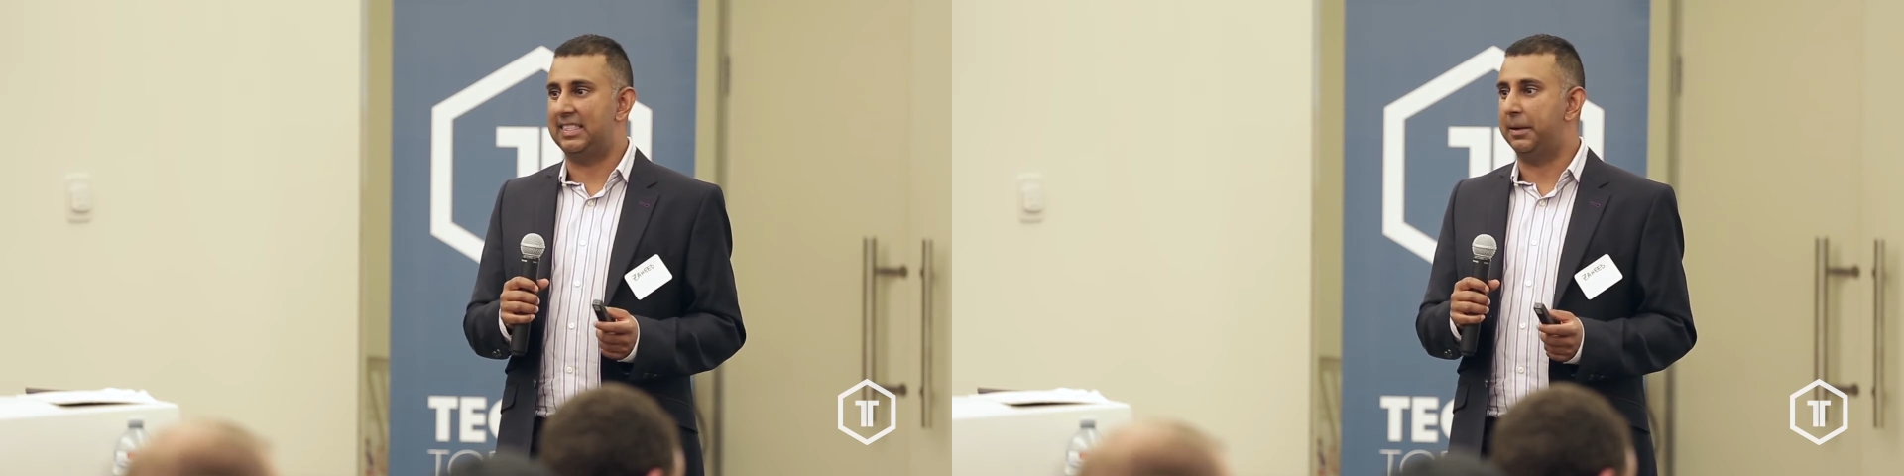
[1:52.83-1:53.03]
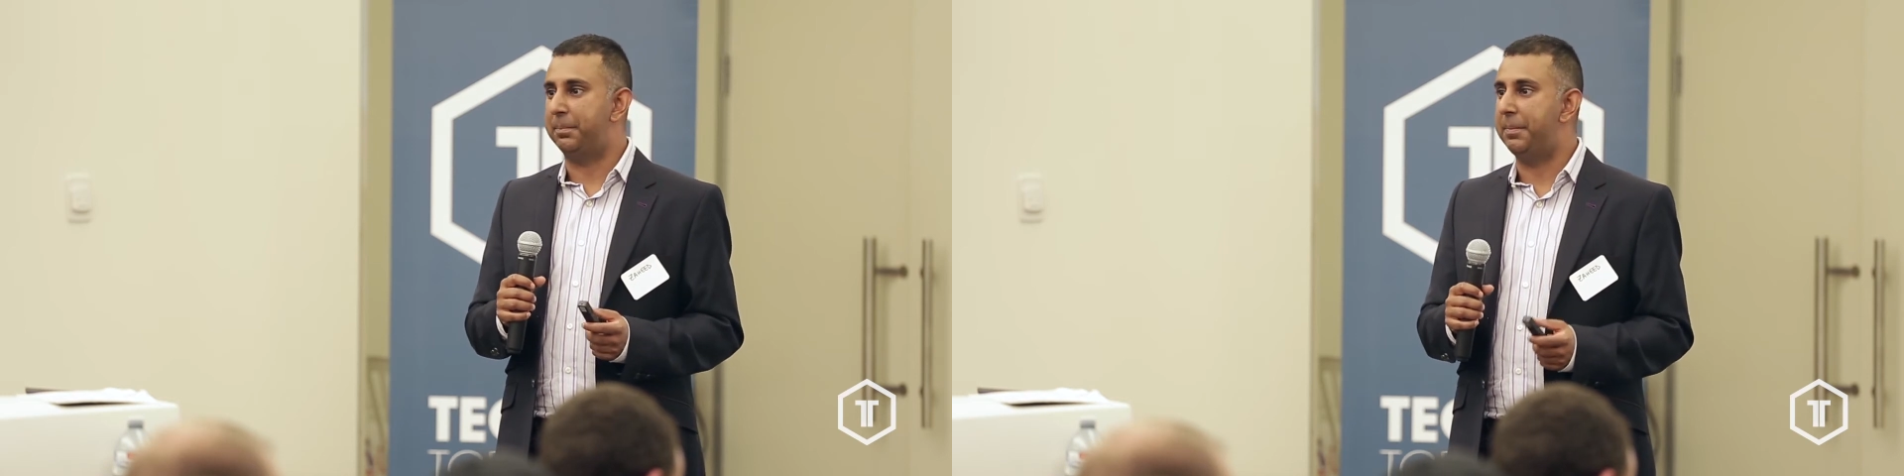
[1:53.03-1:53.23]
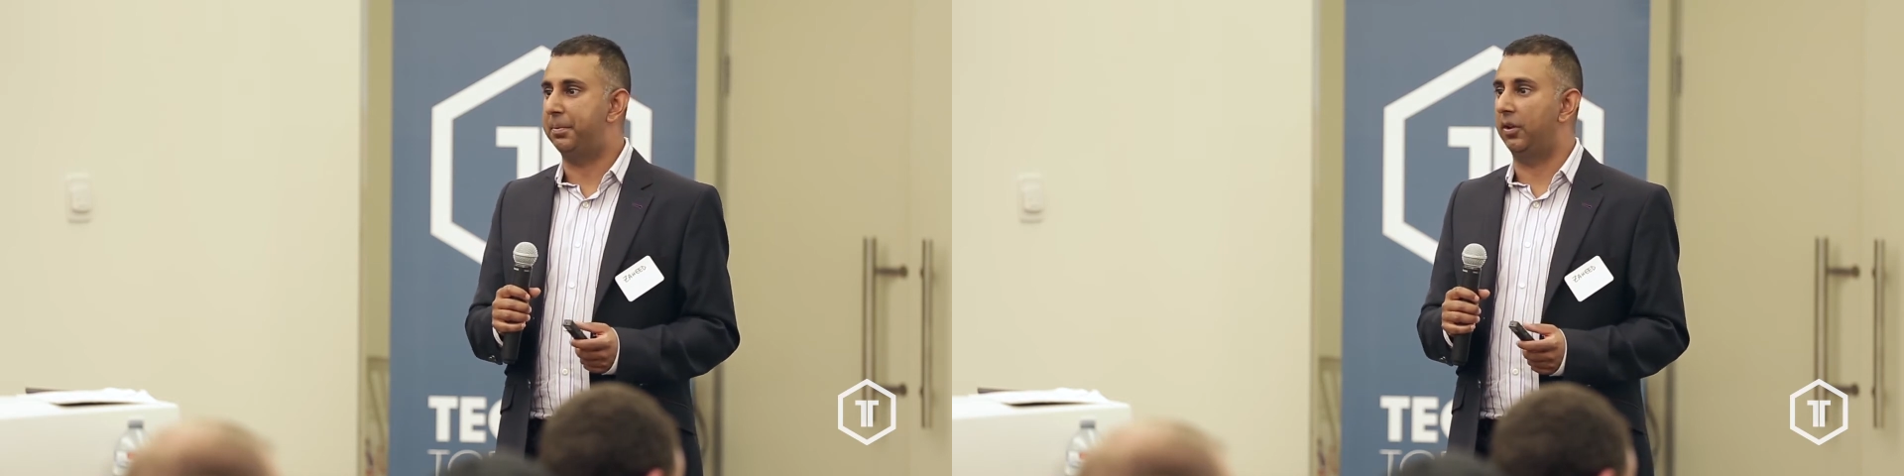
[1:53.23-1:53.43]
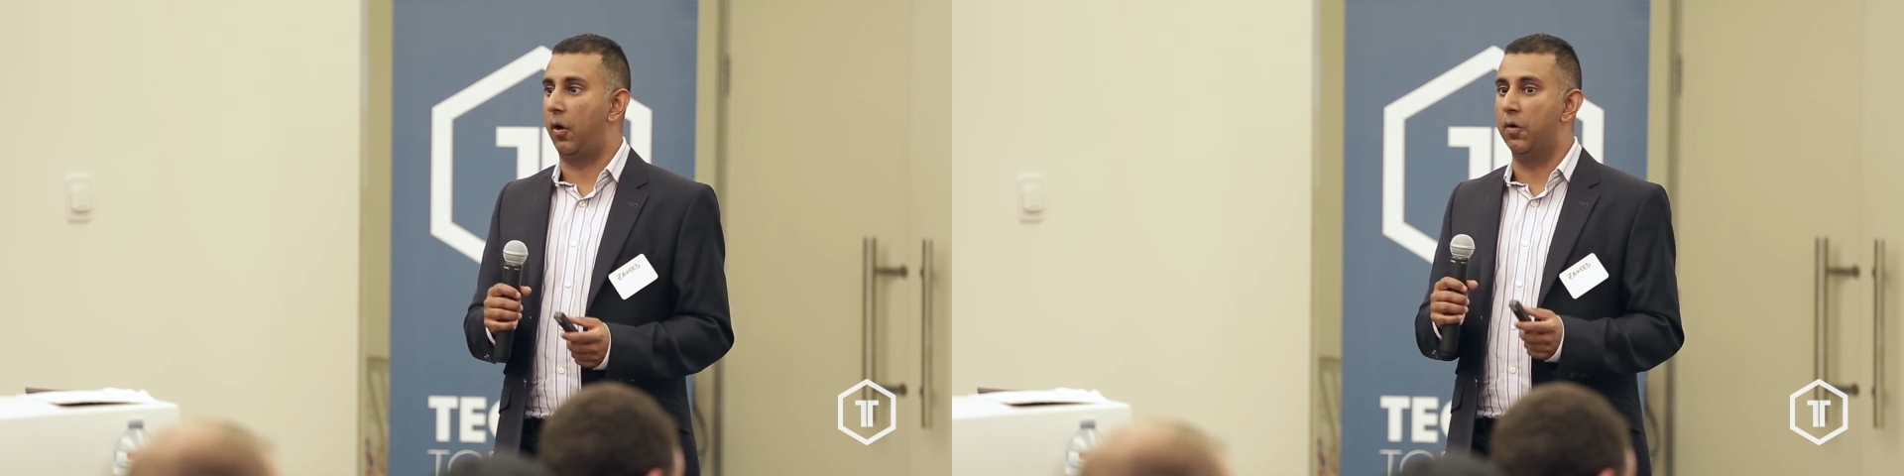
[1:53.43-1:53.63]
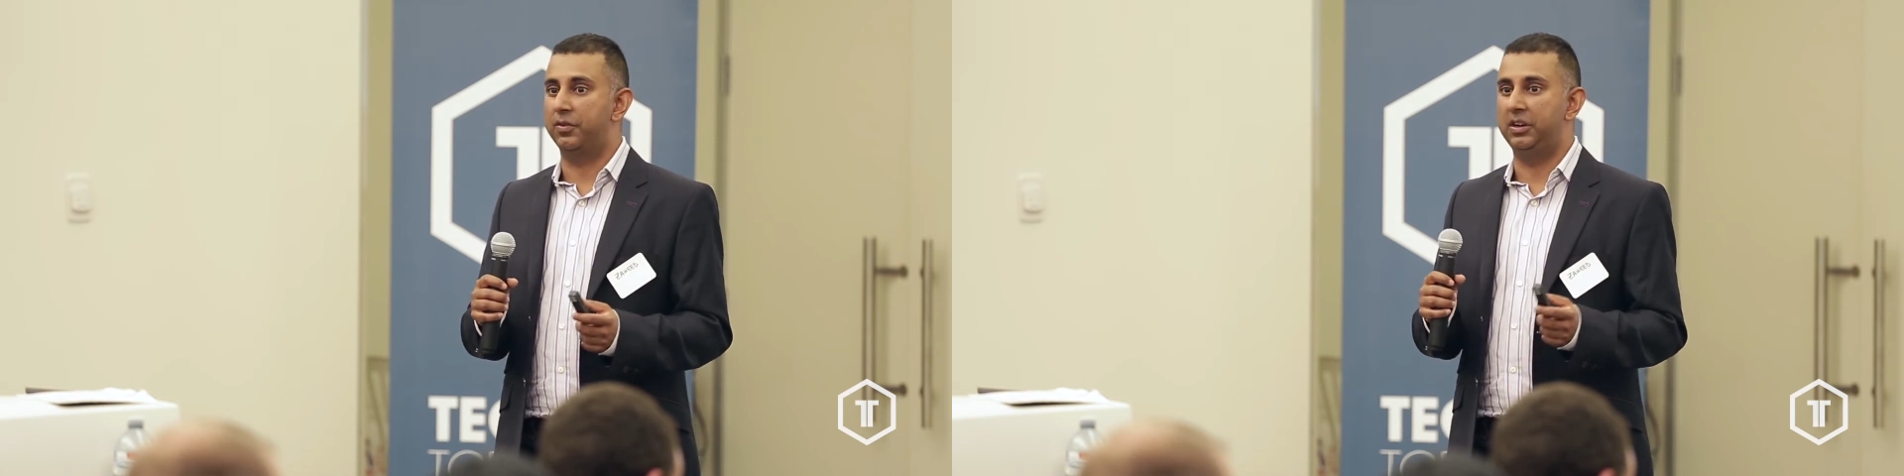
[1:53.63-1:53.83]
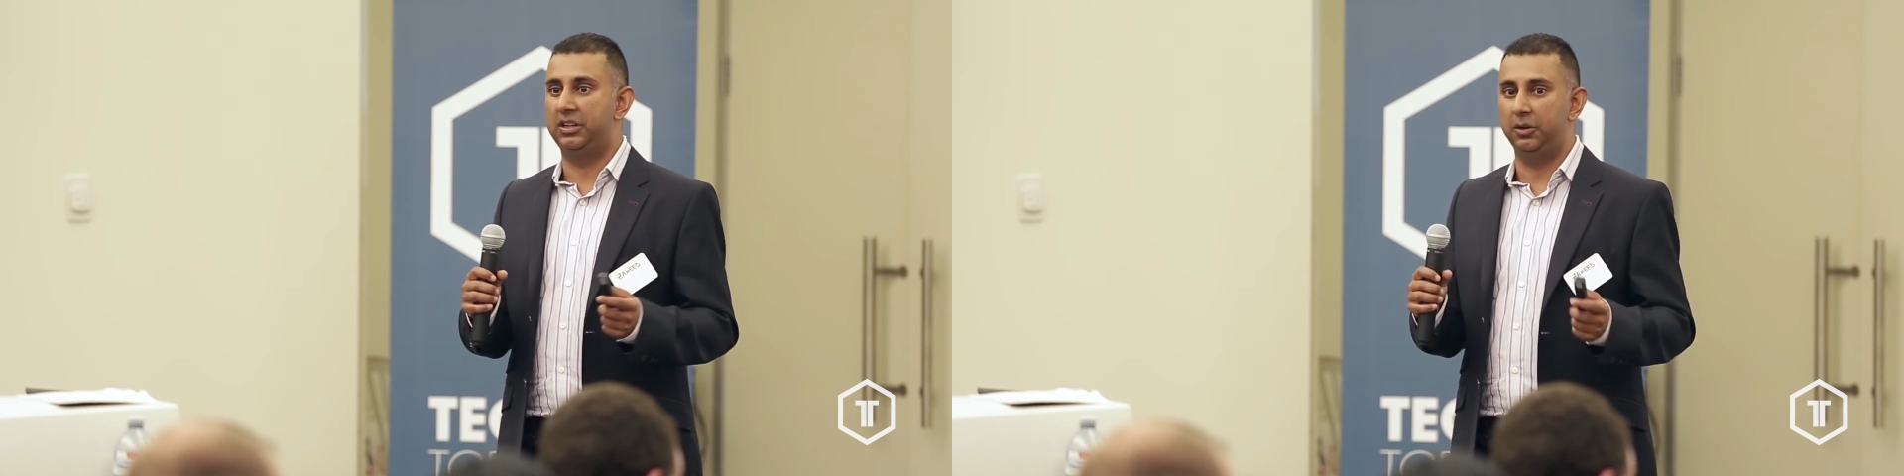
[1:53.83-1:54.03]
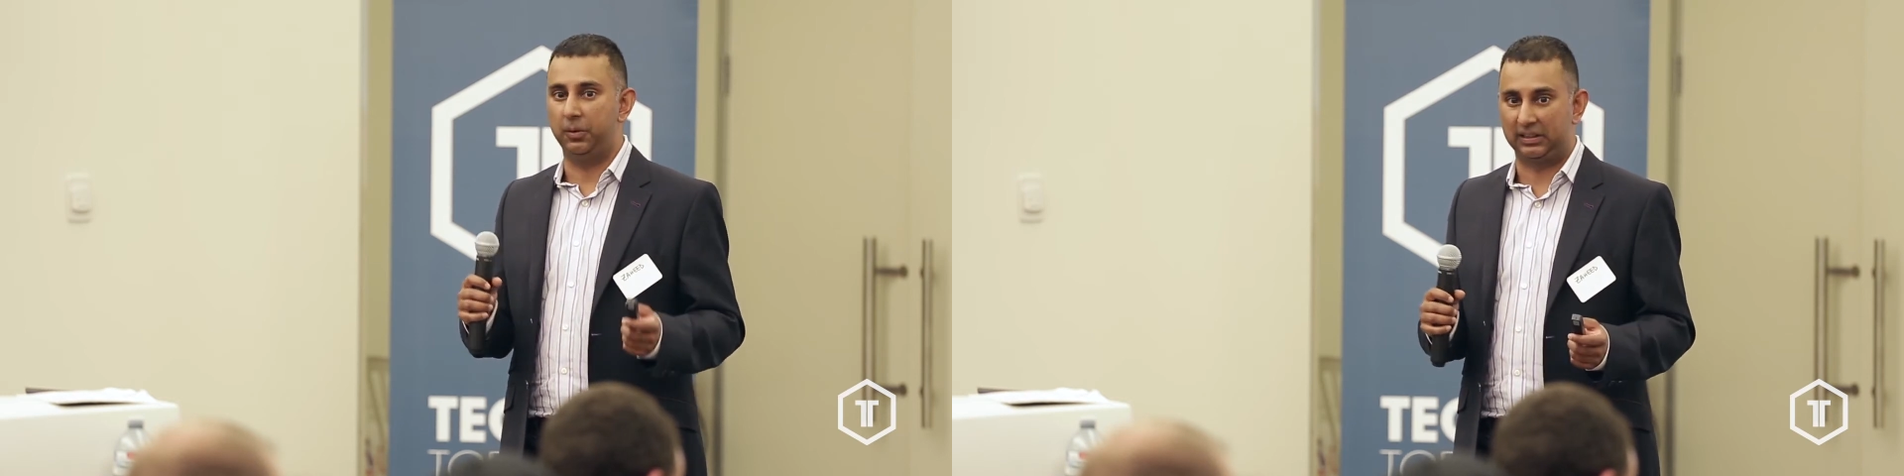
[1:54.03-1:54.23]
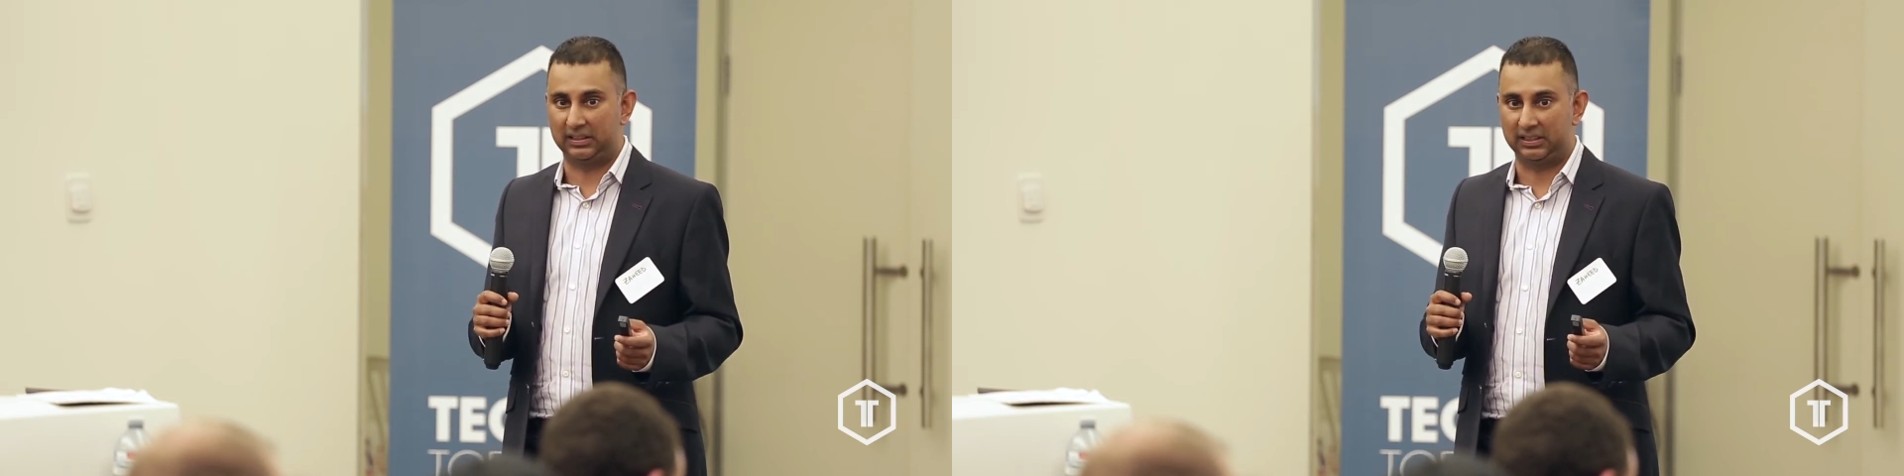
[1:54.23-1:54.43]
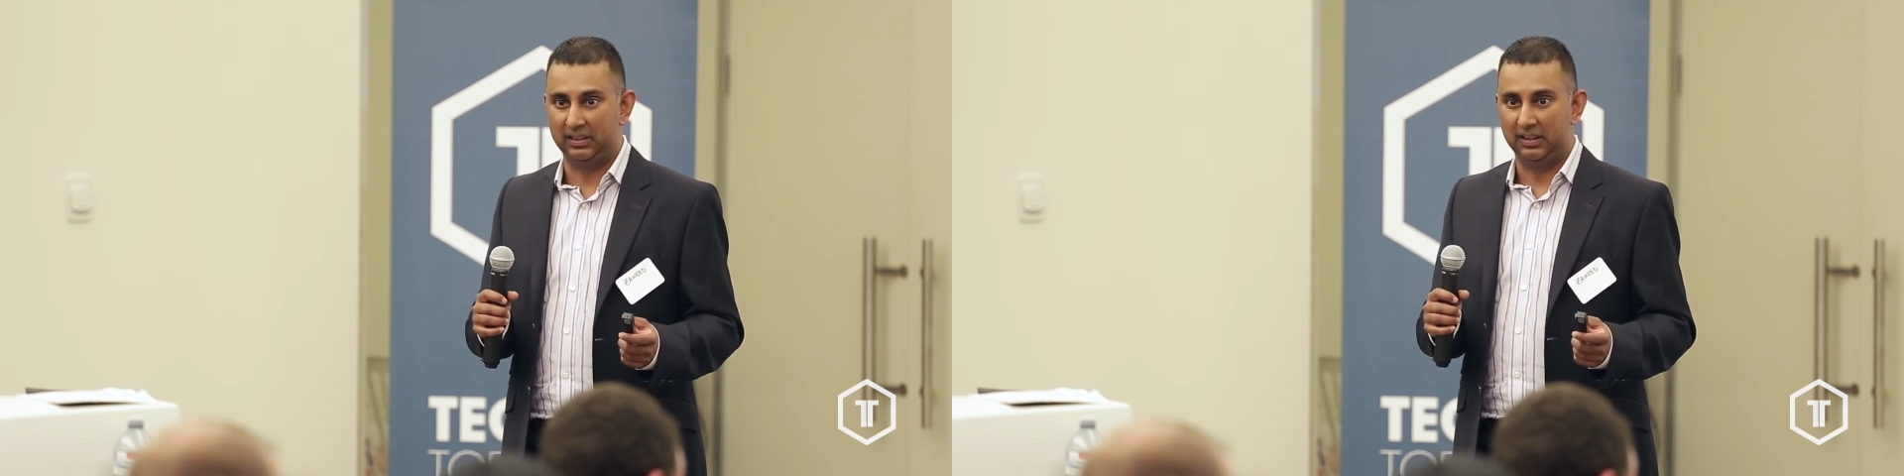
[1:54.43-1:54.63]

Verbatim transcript: think people overdo it.